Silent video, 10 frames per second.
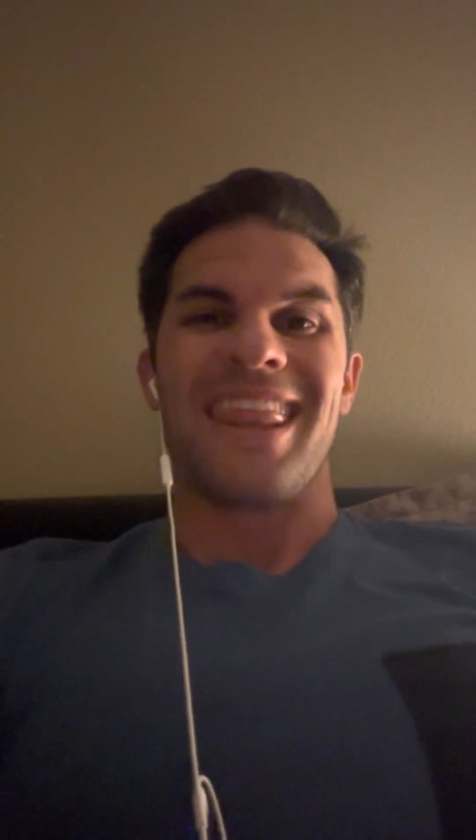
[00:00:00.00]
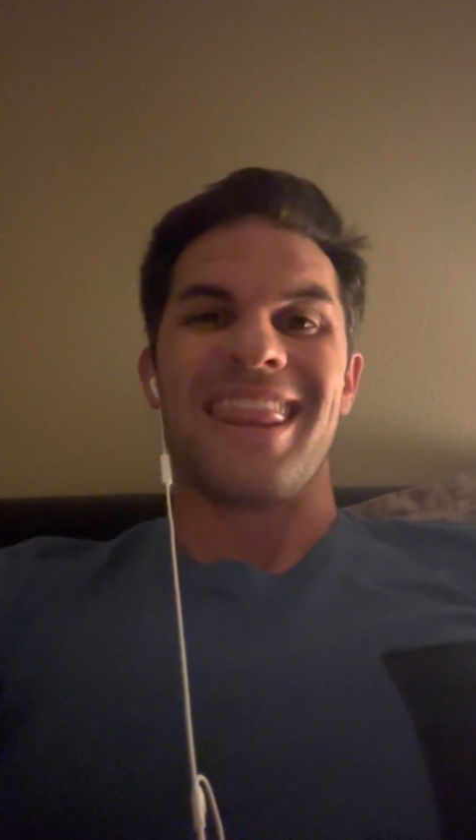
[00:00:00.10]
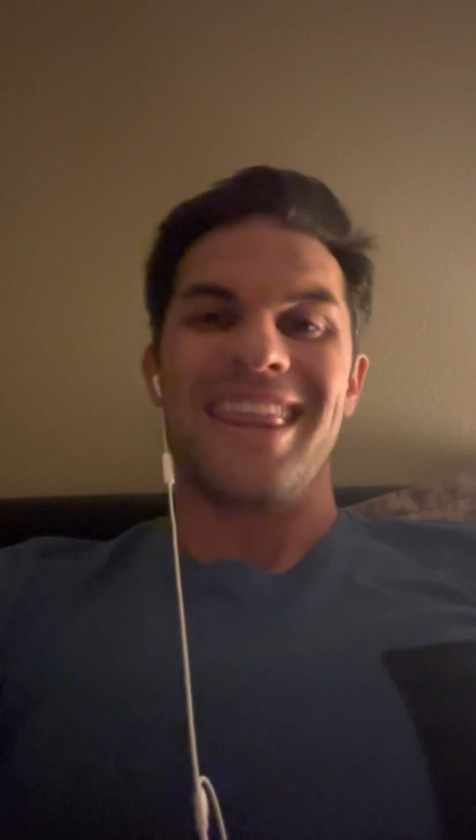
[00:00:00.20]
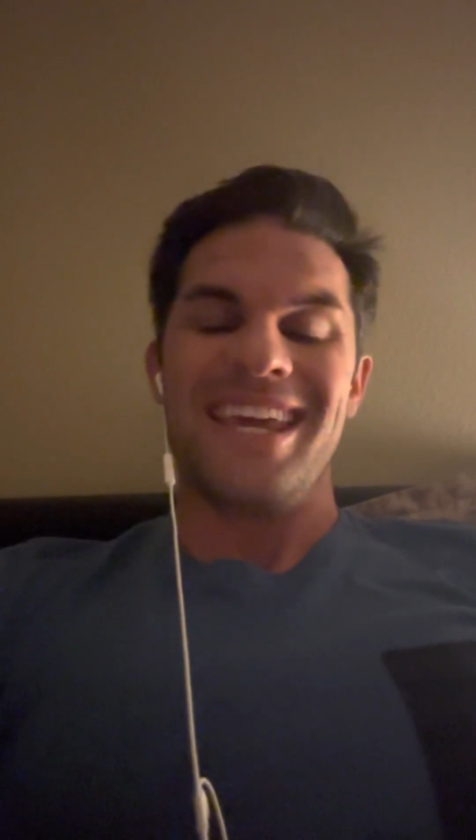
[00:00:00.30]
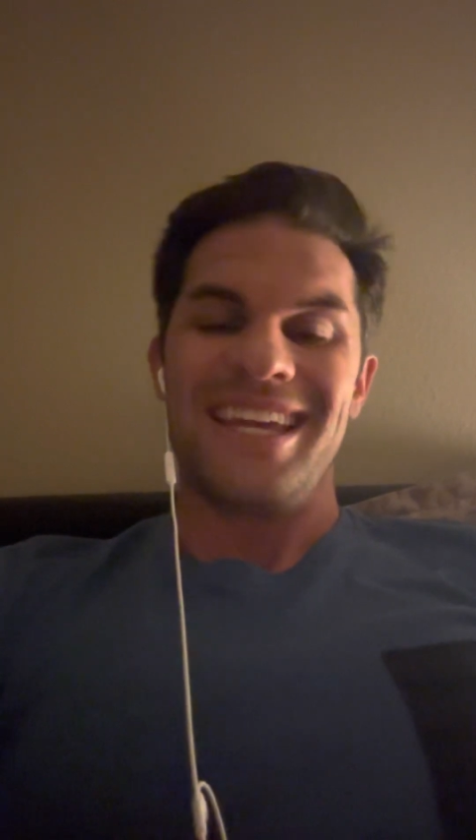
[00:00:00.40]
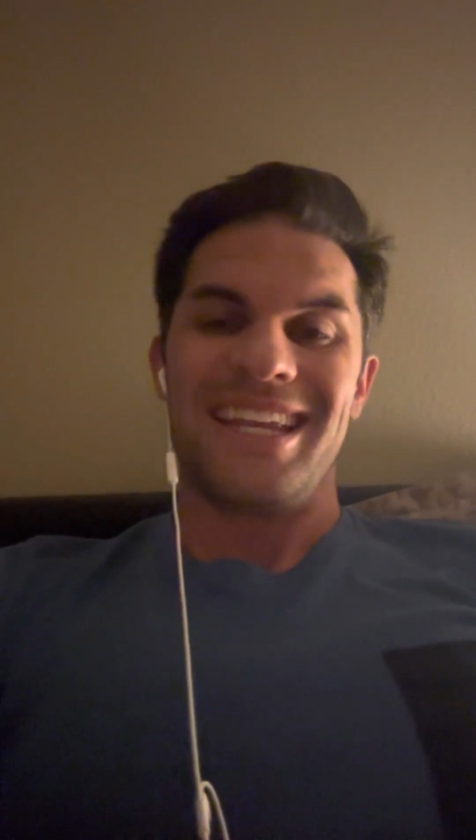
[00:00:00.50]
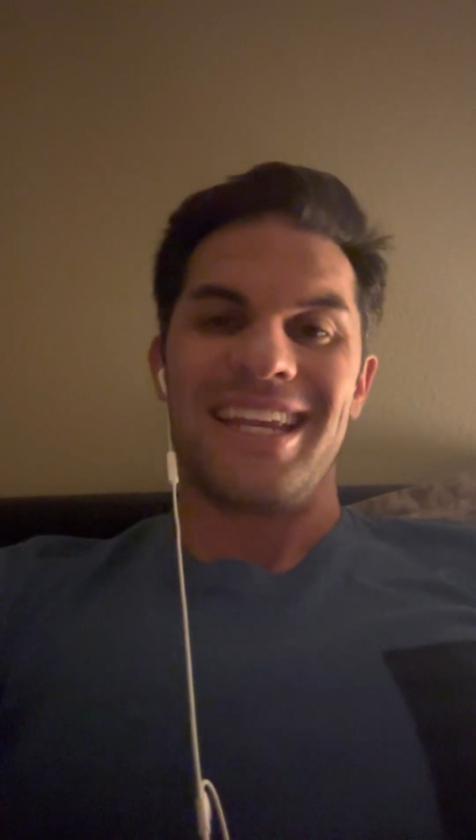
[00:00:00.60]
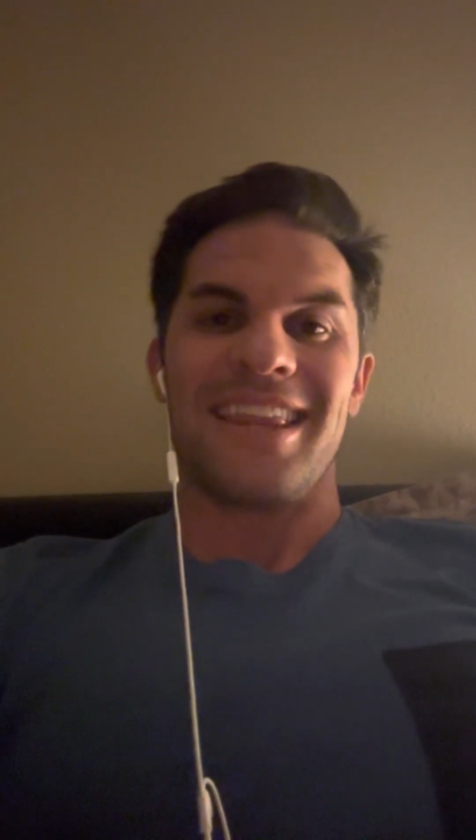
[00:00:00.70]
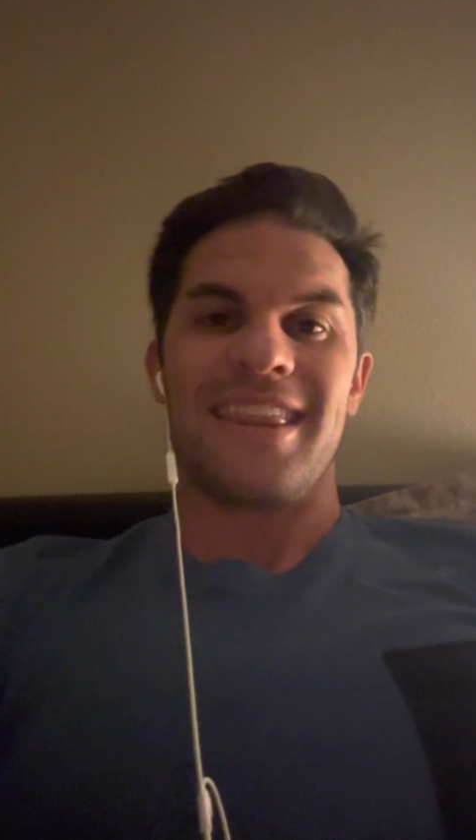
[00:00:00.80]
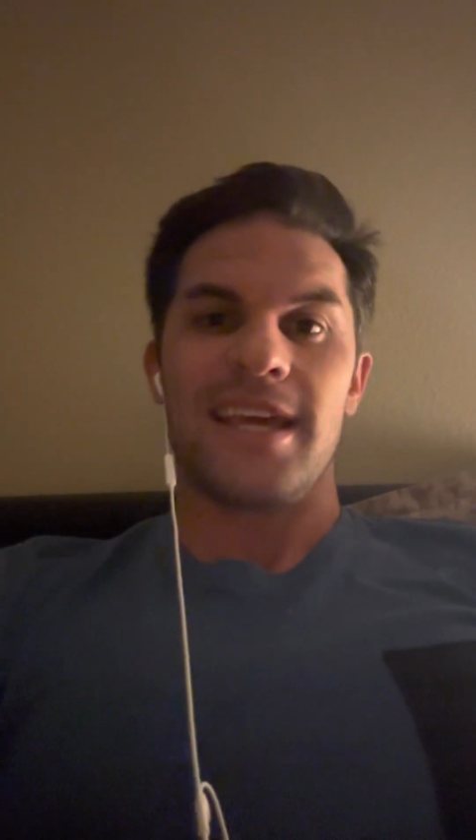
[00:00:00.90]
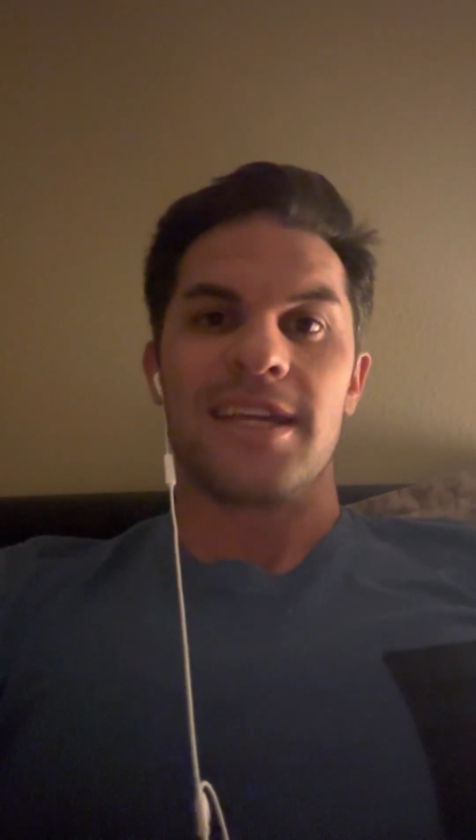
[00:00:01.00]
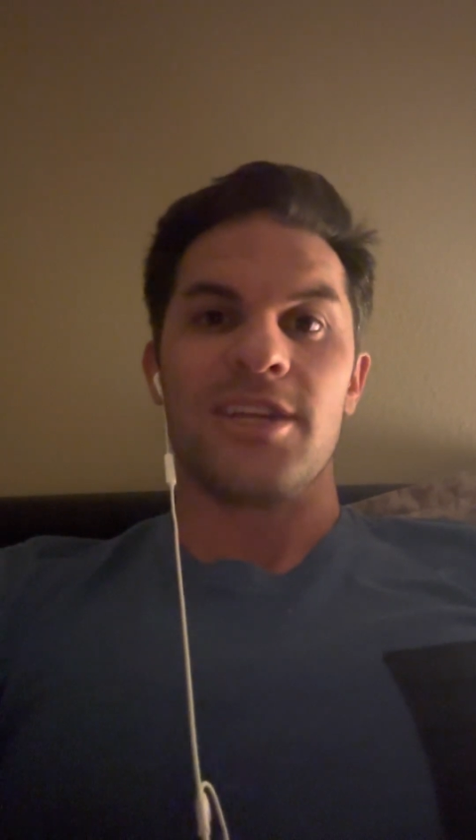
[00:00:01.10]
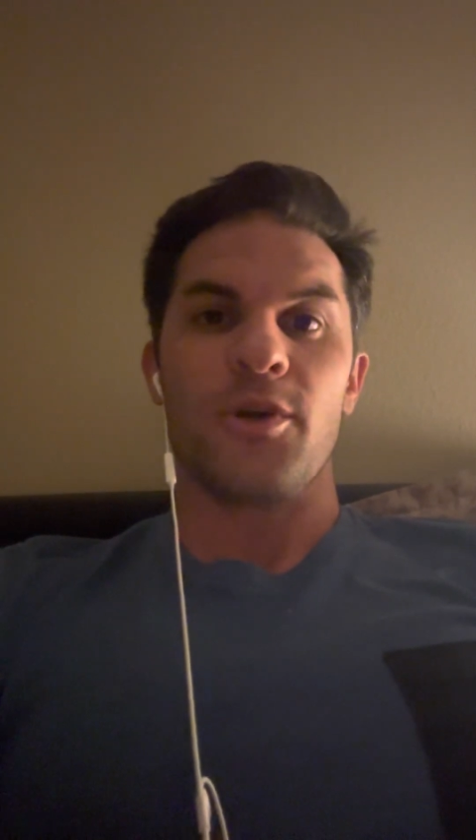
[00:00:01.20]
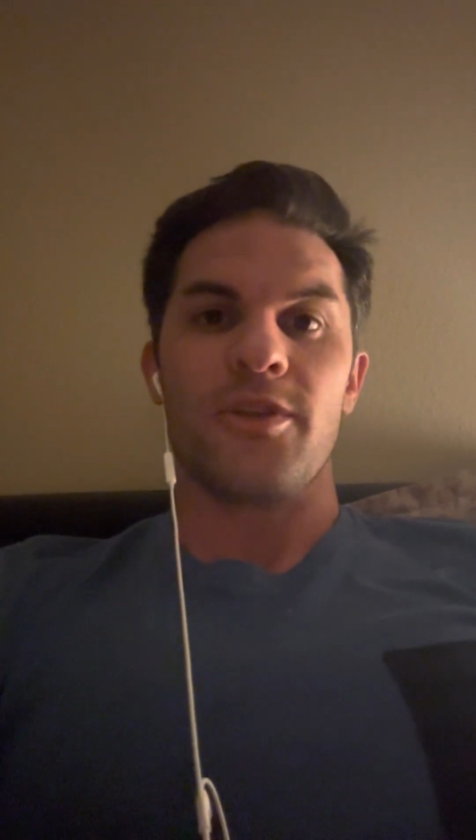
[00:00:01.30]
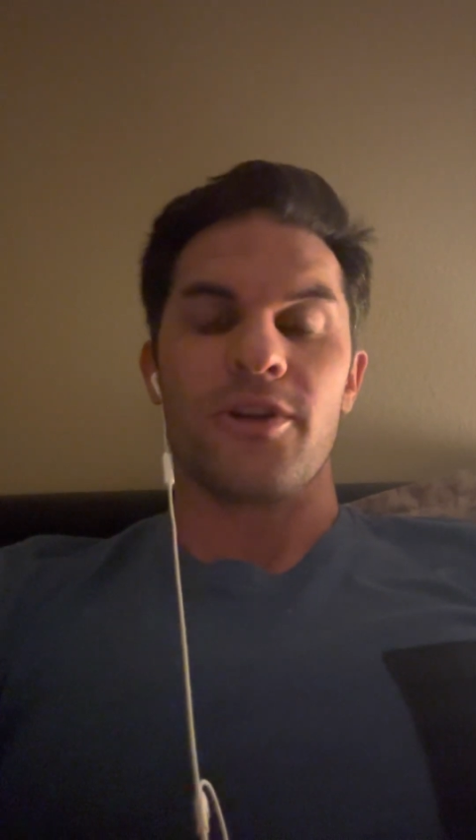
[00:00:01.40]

then they could go to